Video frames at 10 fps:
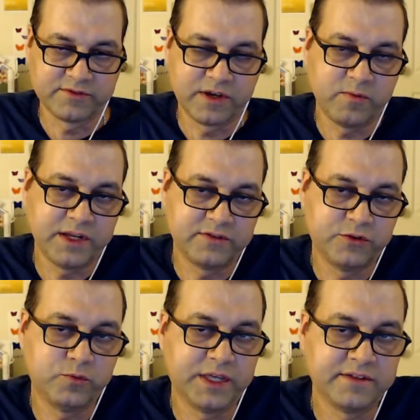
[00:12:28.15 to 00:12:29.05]
So I waited
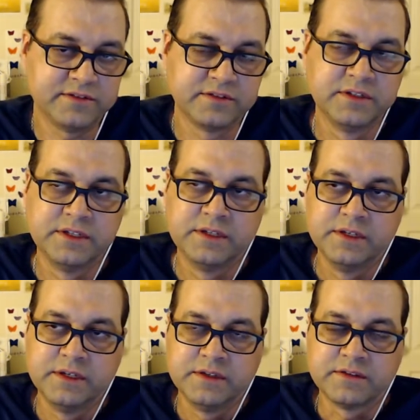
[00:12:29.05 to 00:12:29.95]
2 weeks
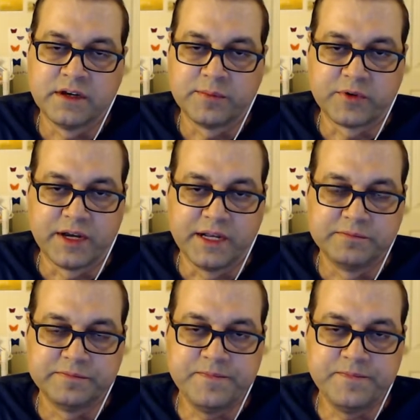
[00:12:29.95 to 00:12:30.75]
to upgrade,